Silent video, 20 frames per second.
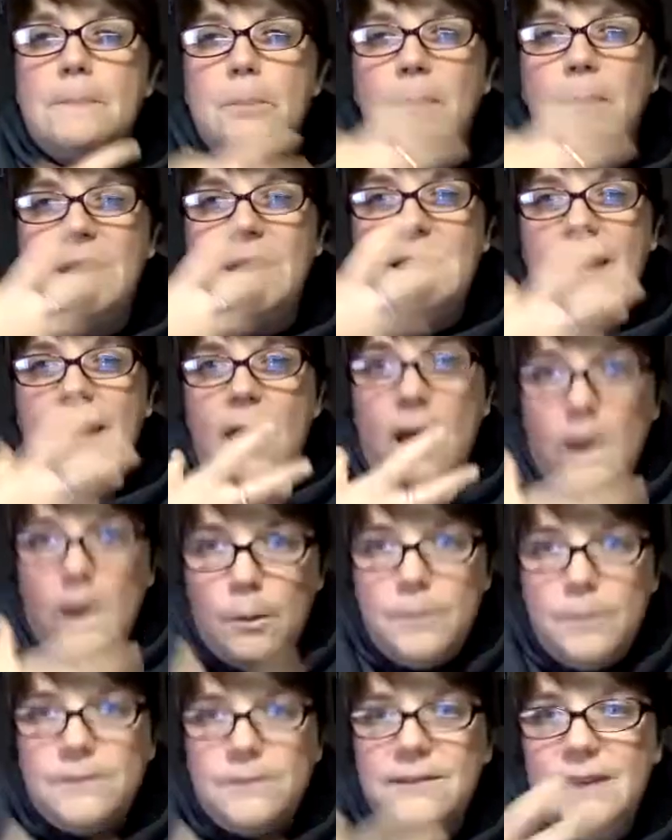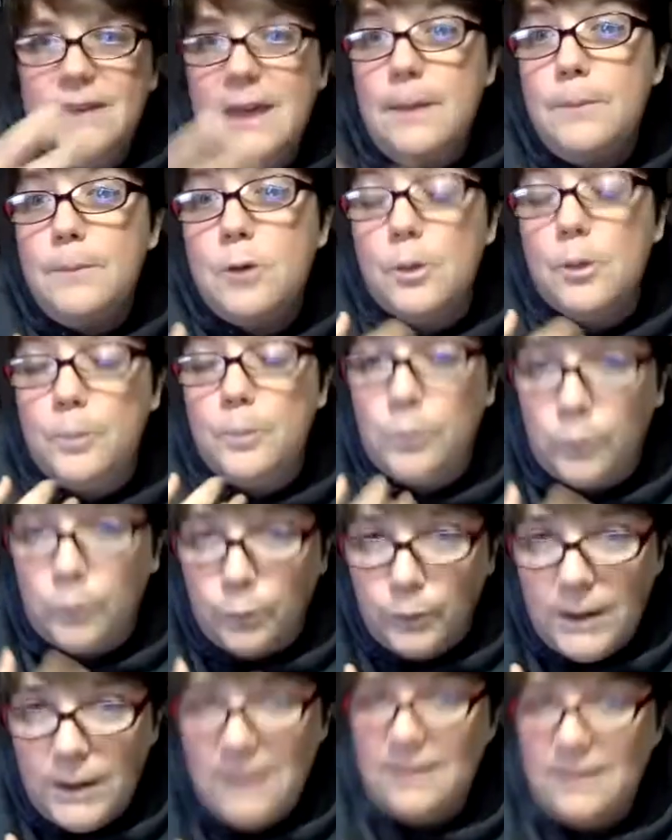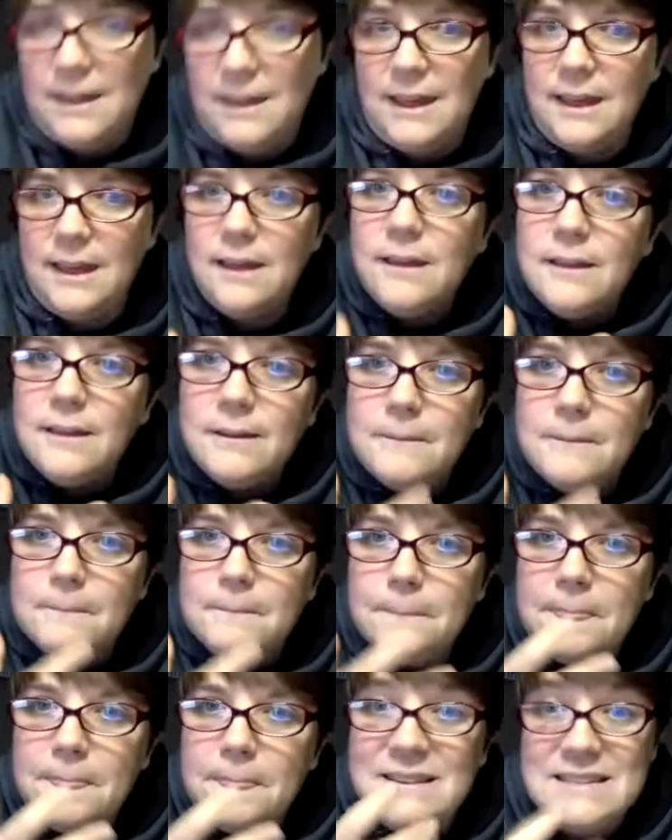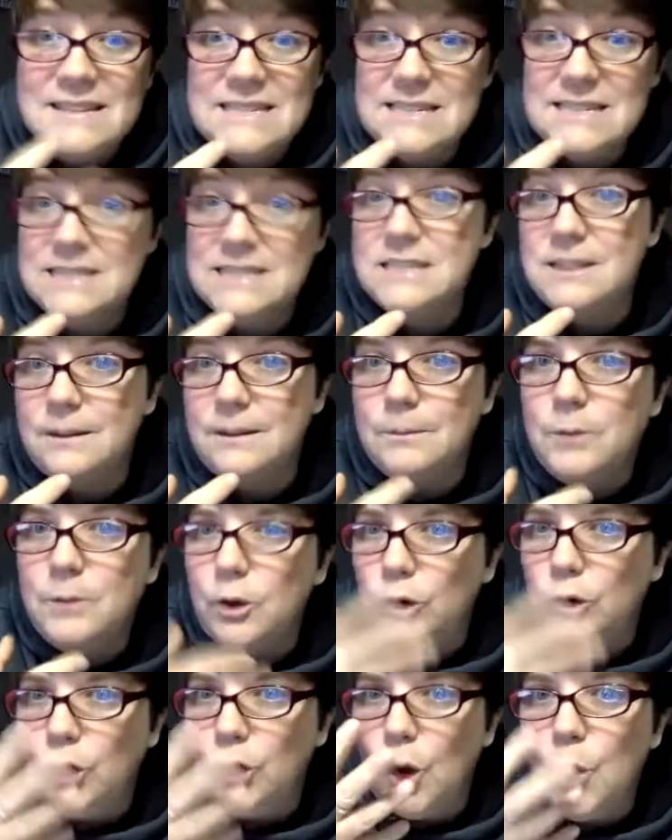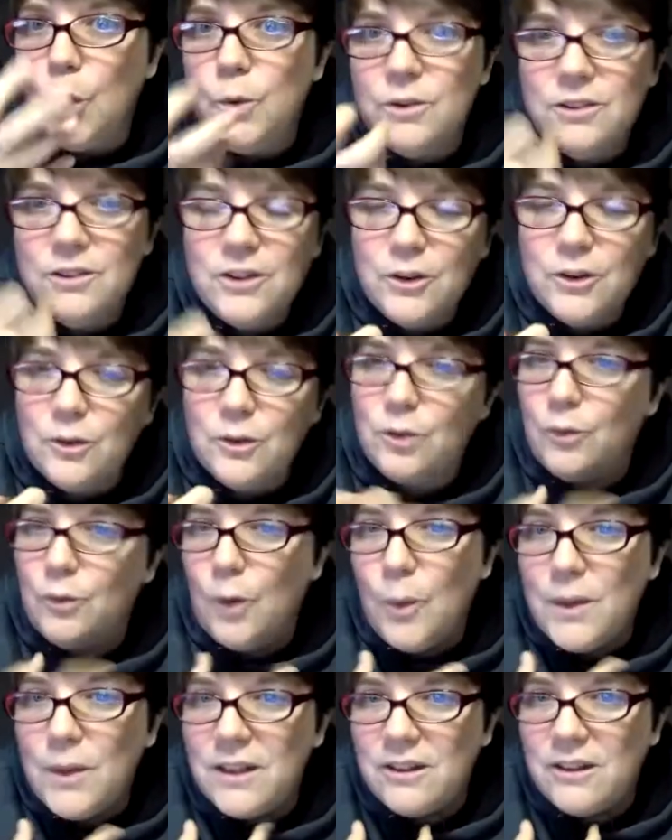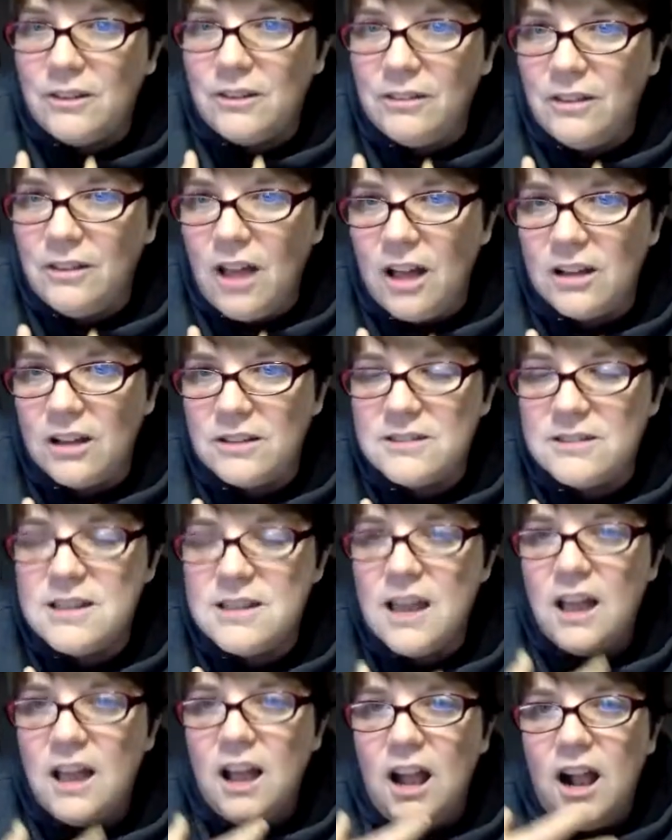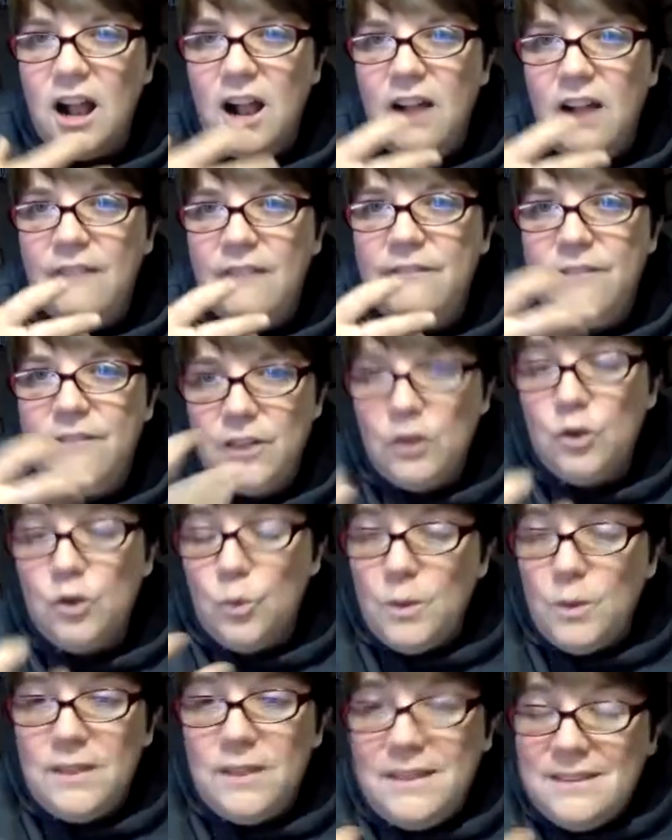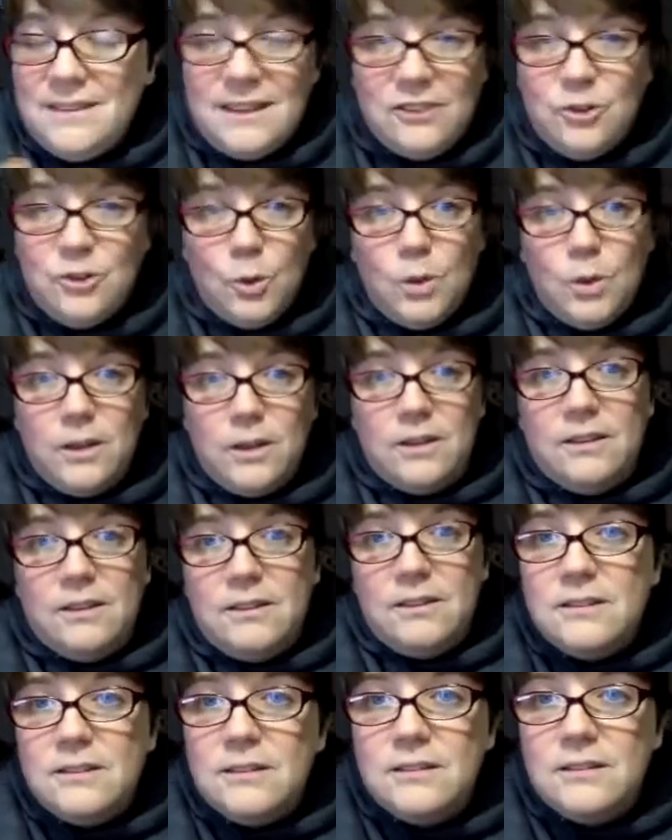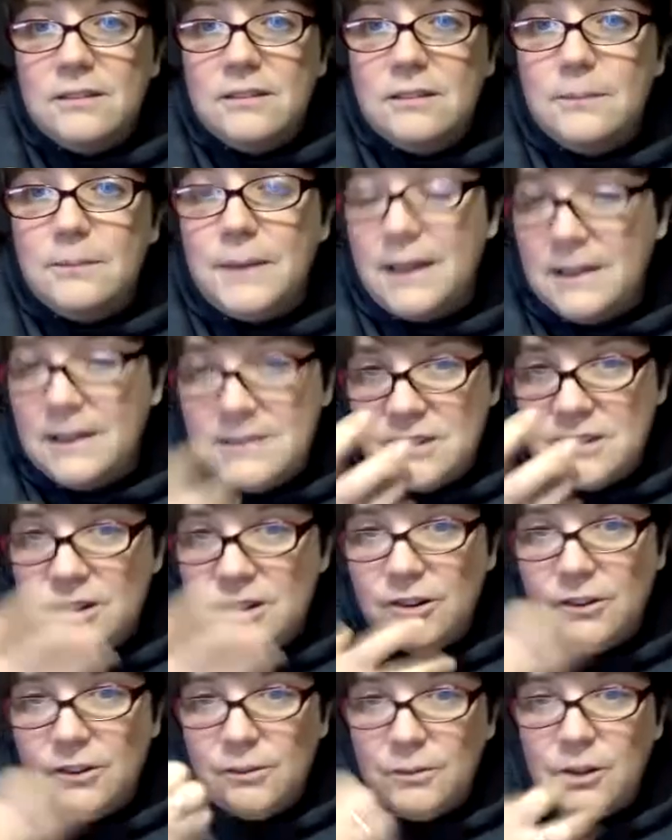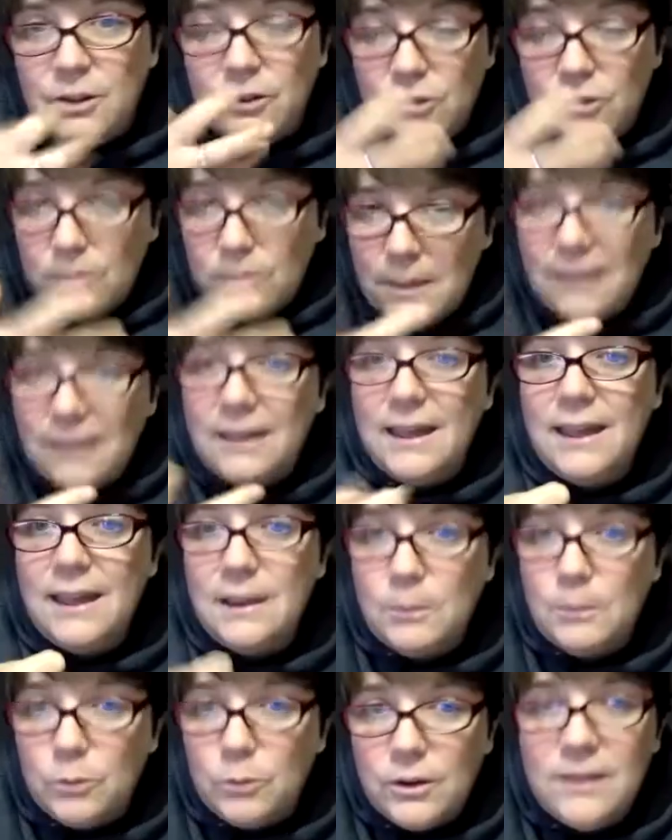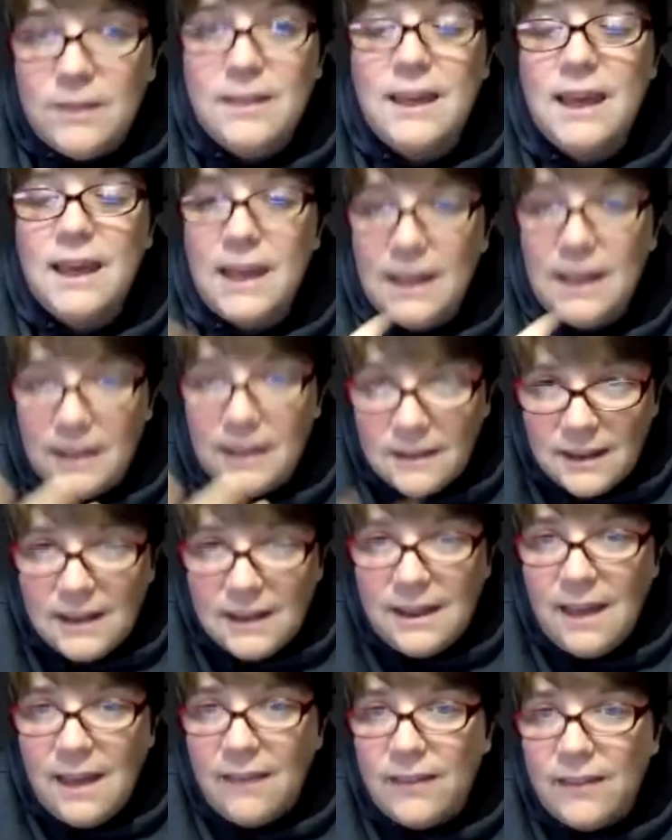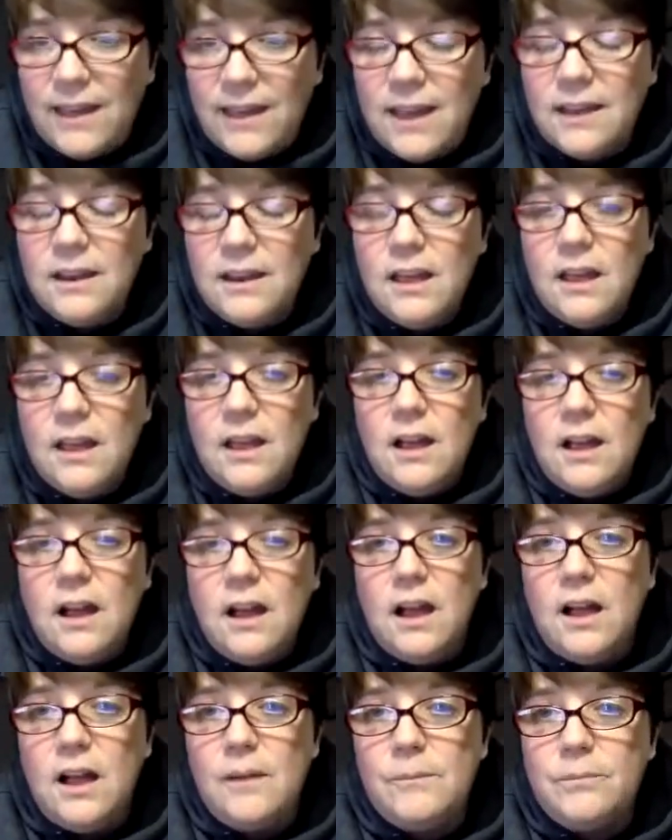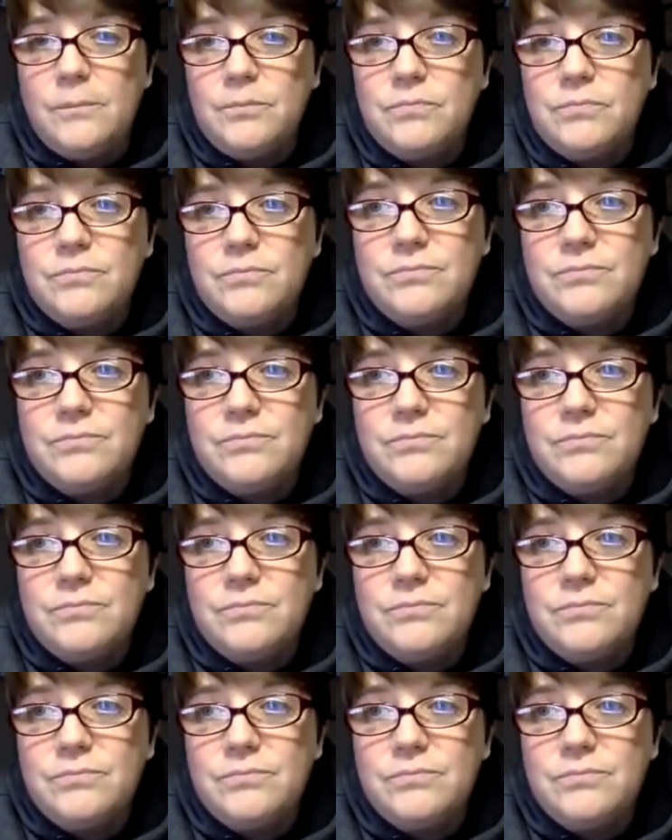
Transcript: but it helps keep your breathing system, your nose and your throat and your lungs filled with essential oils because you're smelling it and breathing it and inhaling it. Um,